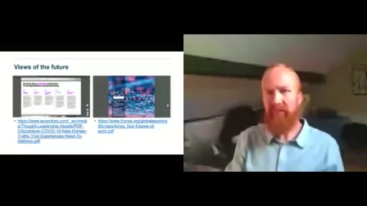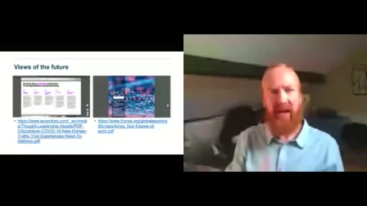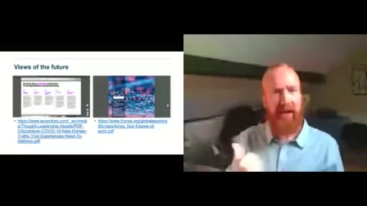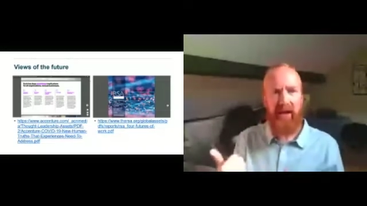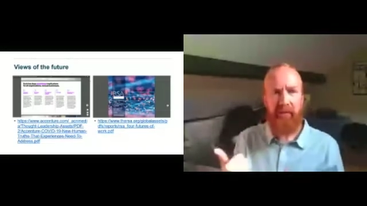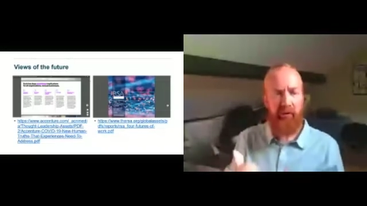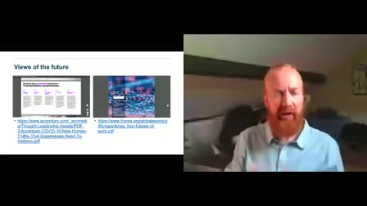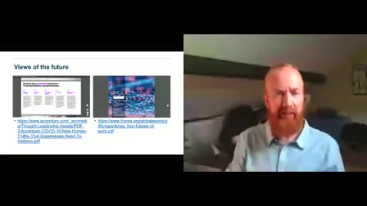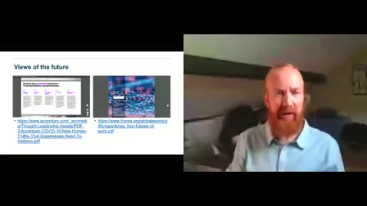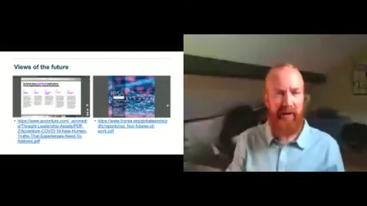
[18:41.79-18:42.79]
Another
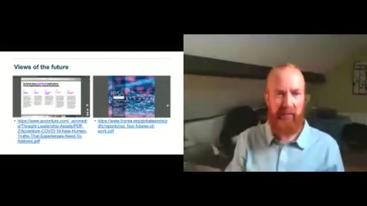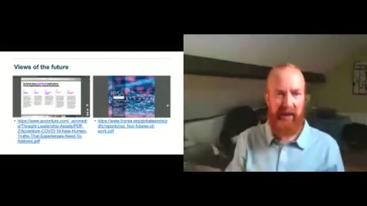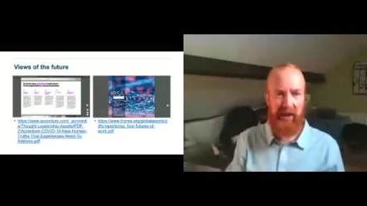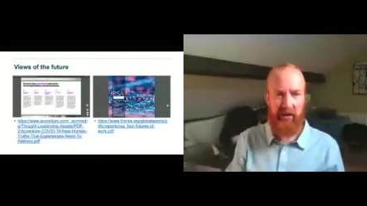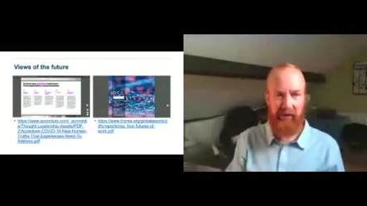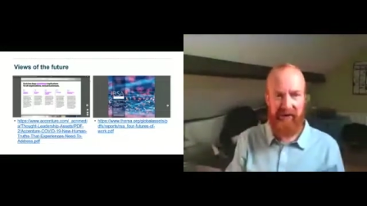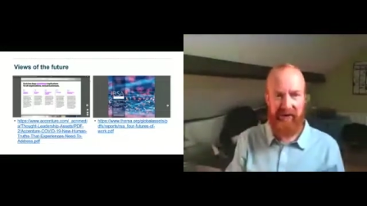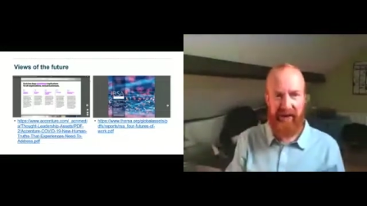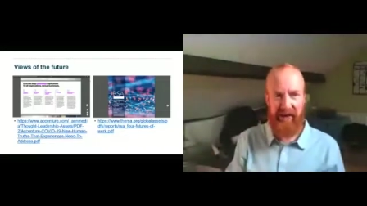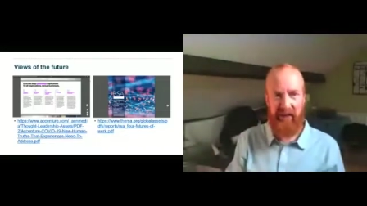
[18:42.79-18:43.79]
great paper by the
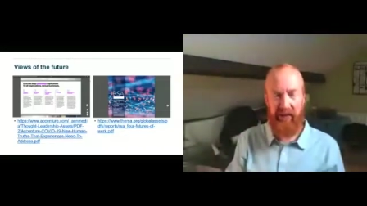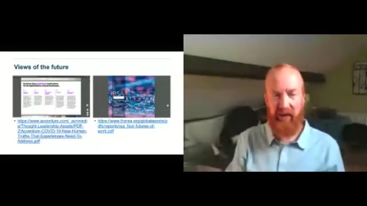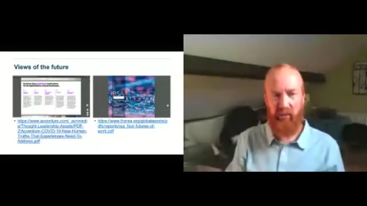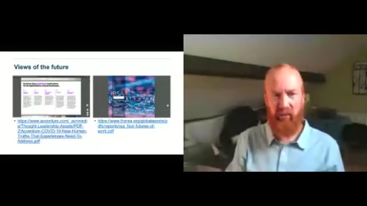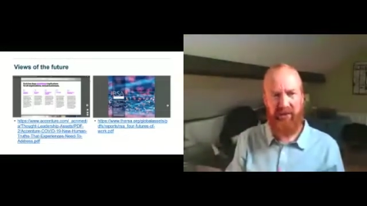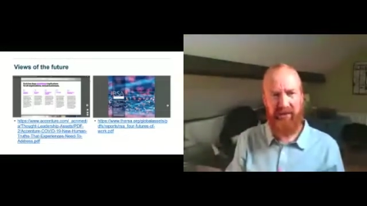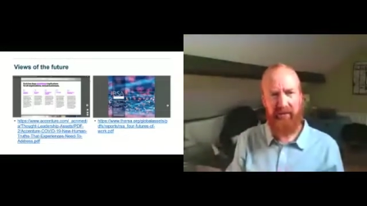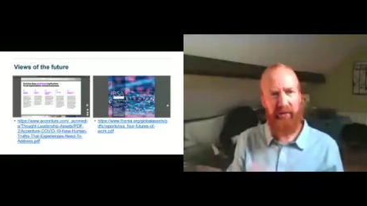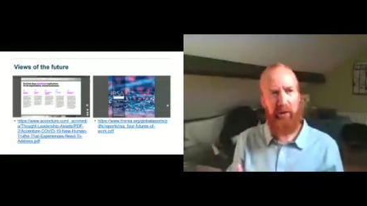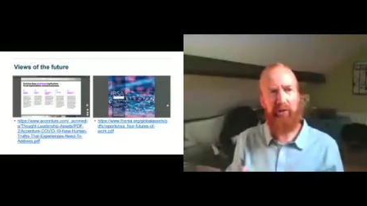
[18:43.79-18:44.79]
RSA about what does
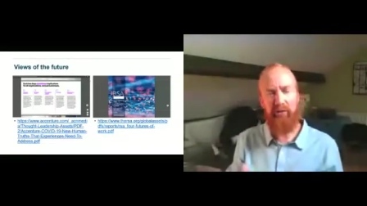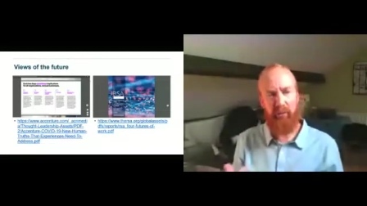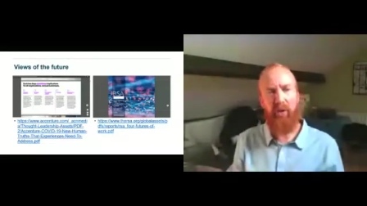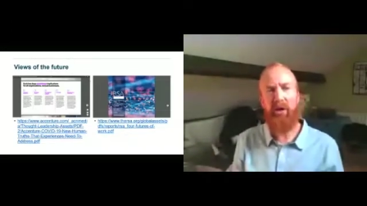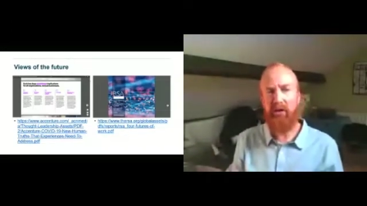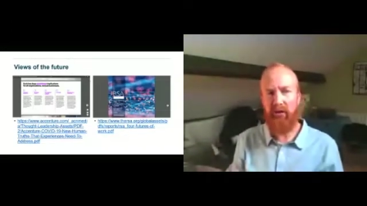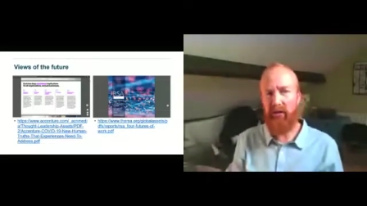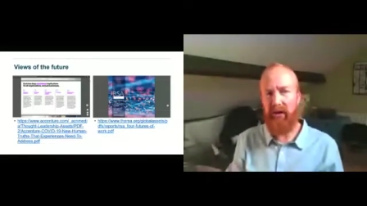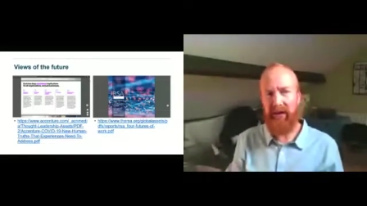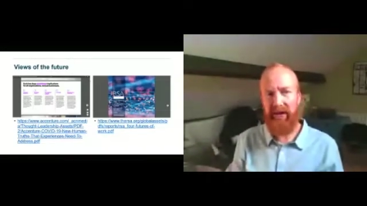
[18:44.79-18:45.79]
the future of work look like,